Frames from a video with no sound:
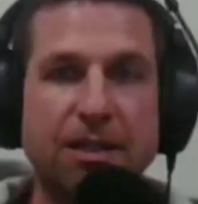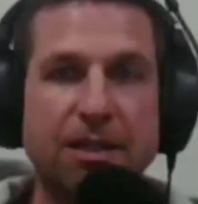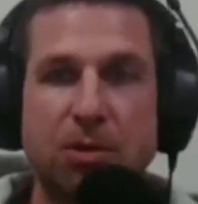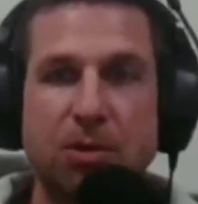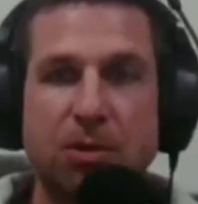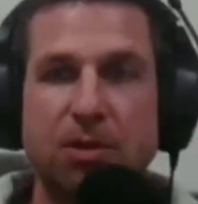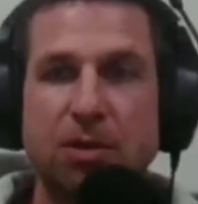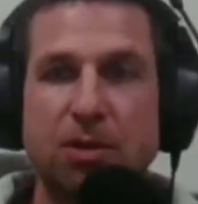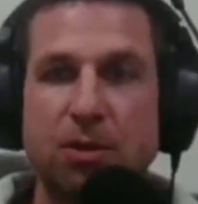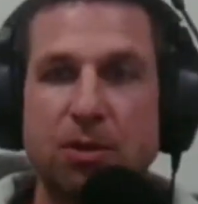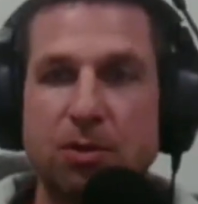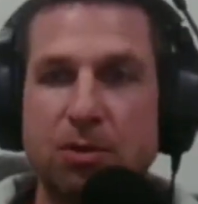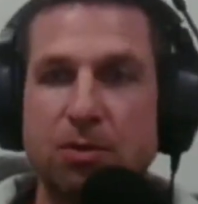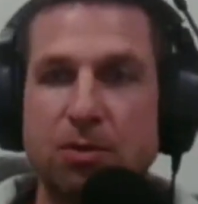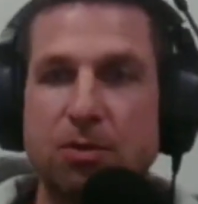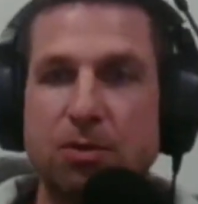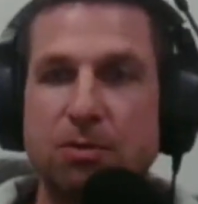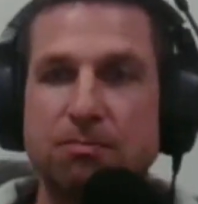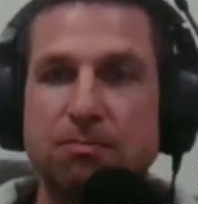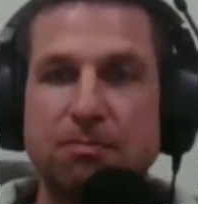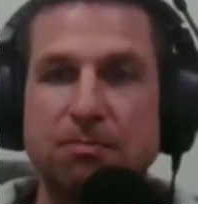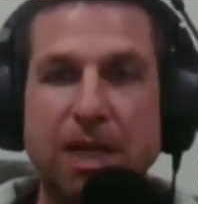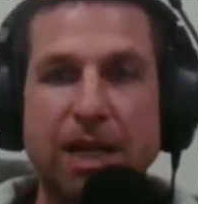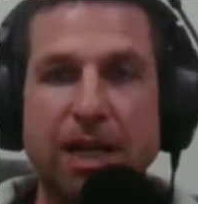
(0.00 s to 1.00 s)
number
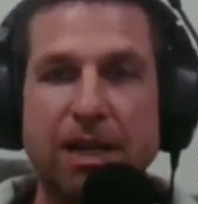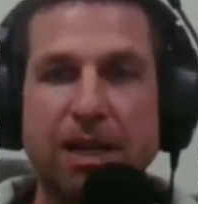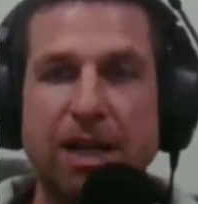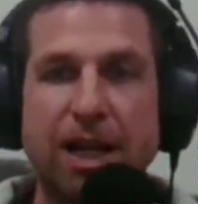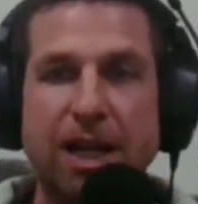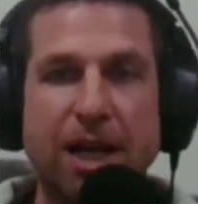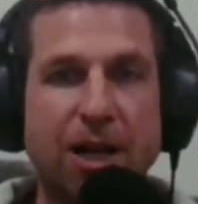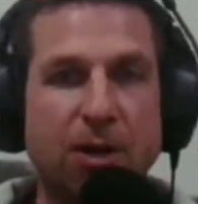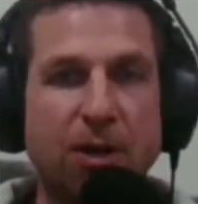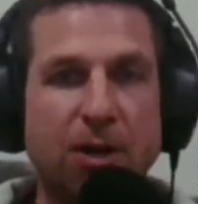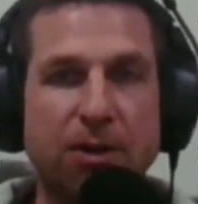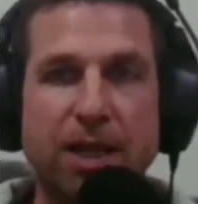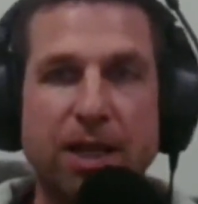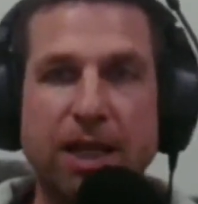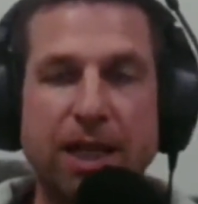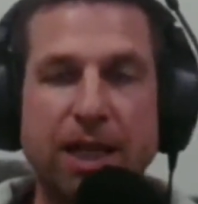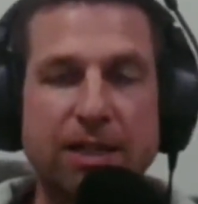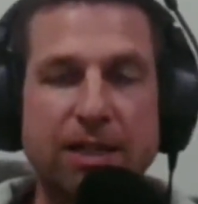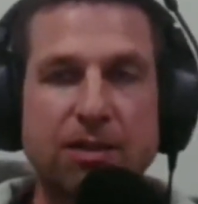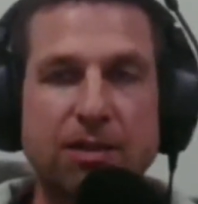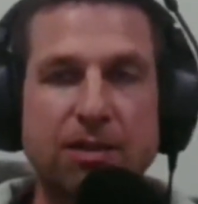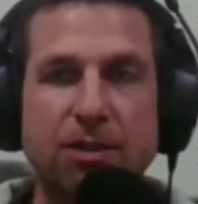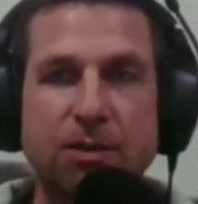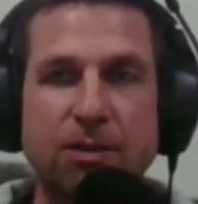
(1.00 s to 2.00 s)
two, how they
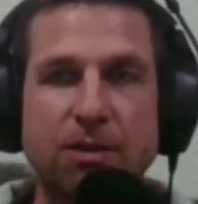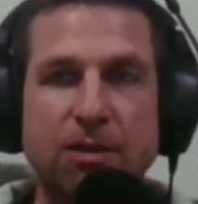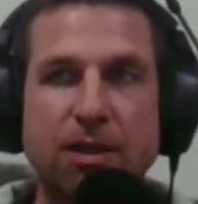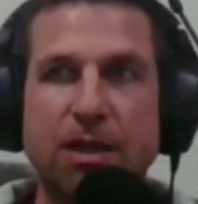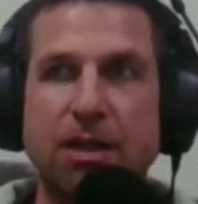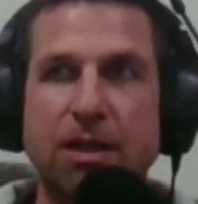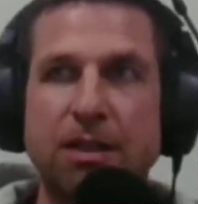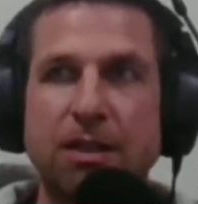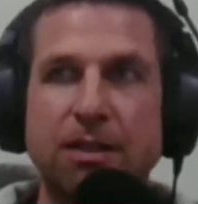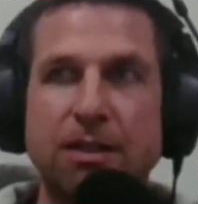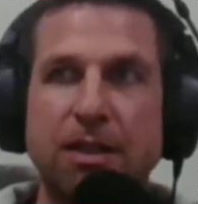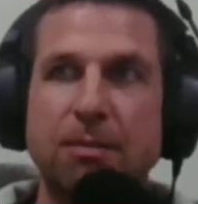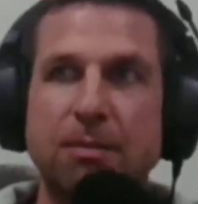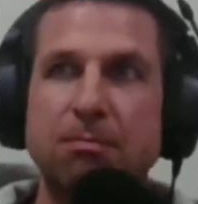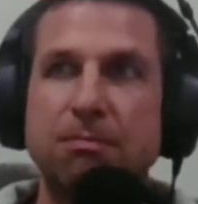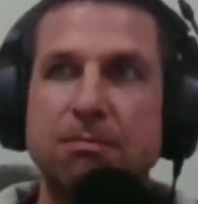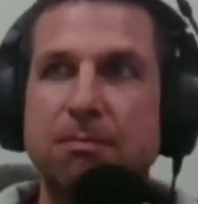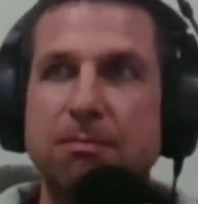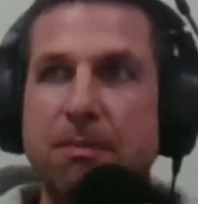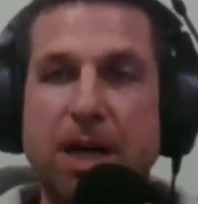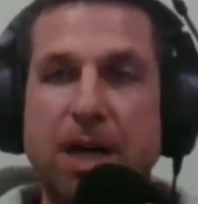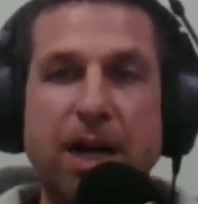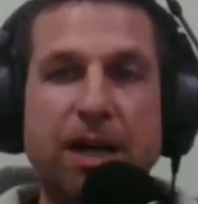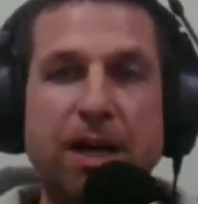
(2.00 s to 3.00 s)
execute on them.
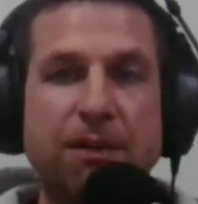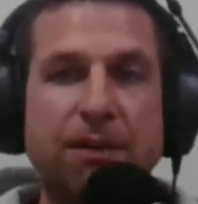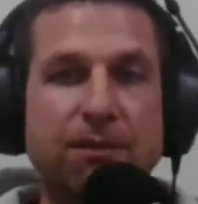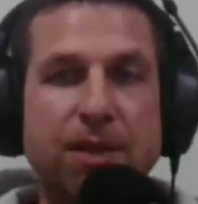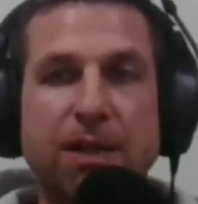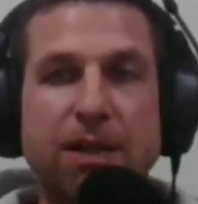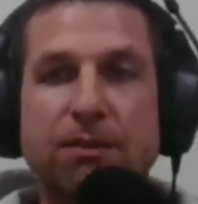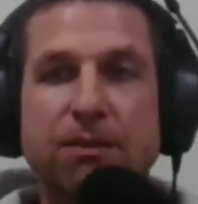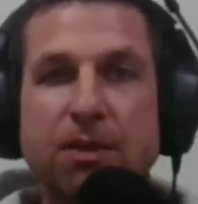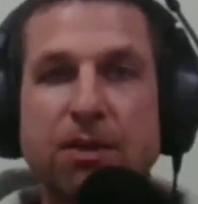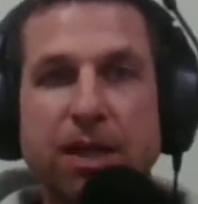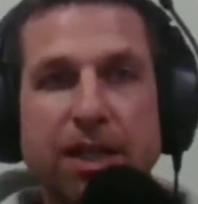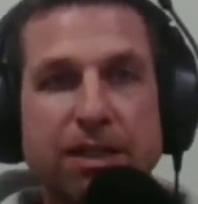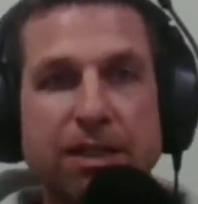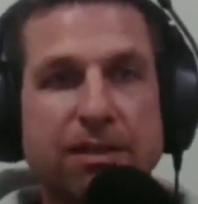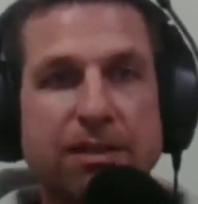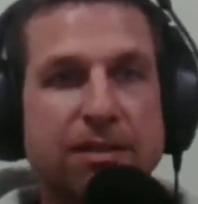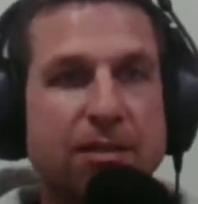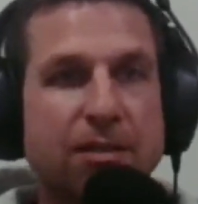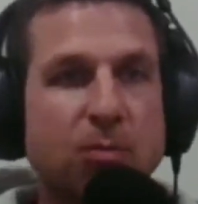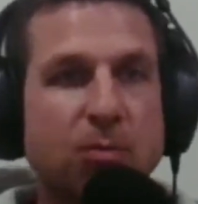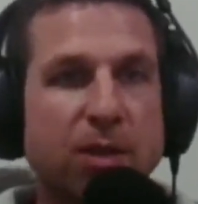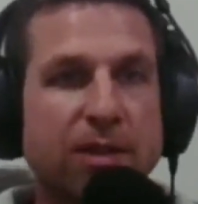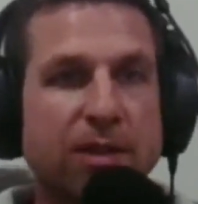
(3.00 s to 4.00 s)
I've never had
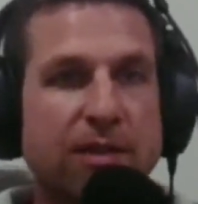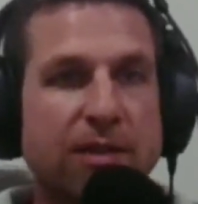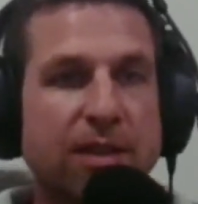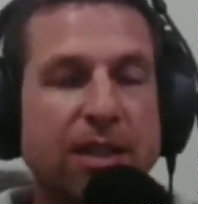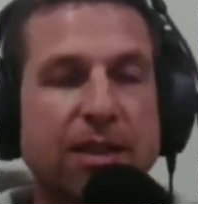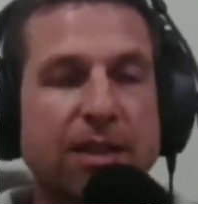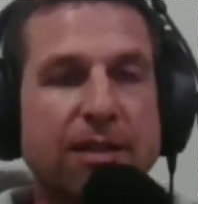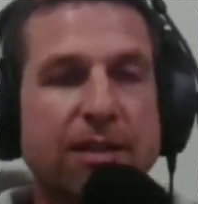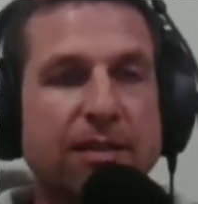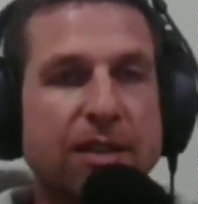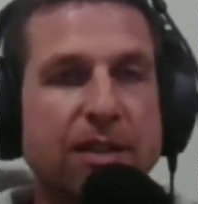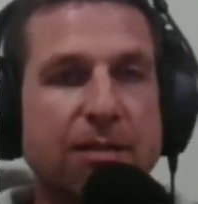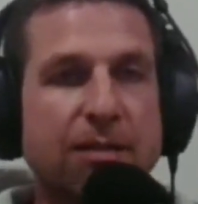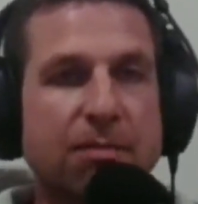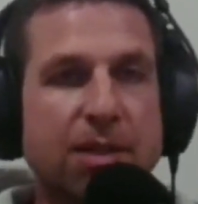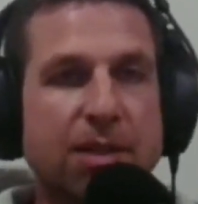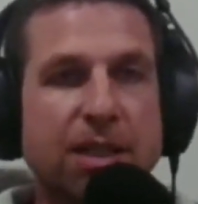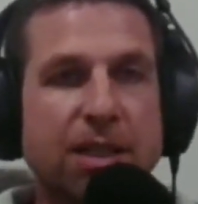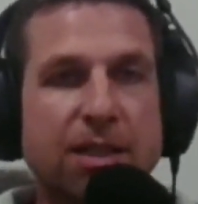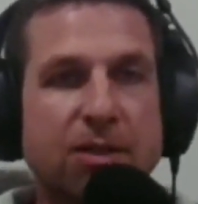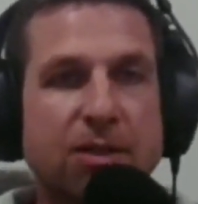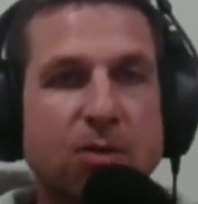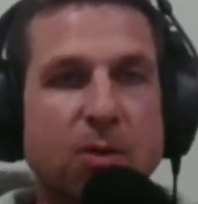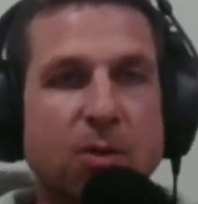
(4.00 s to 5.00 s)
someone say the same
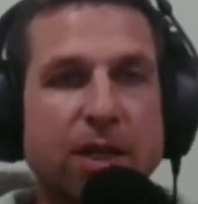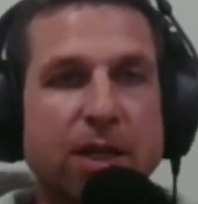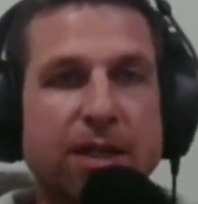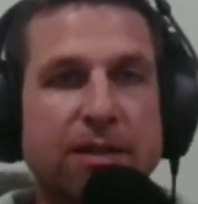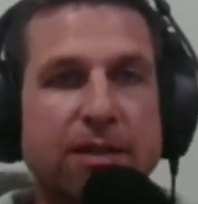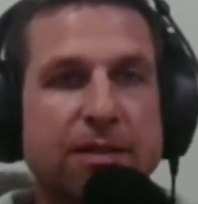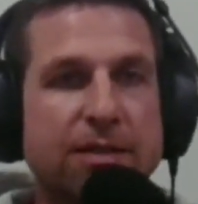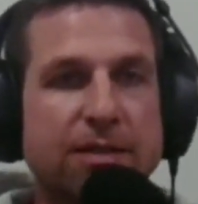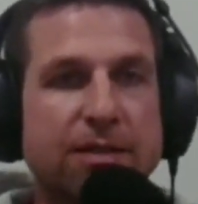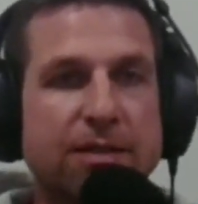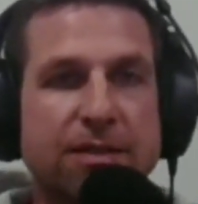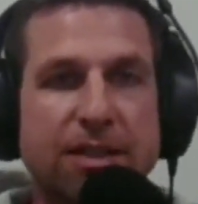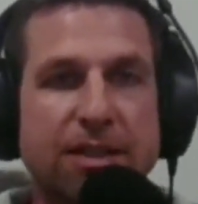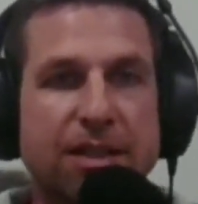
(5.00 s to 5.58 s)
thing twice.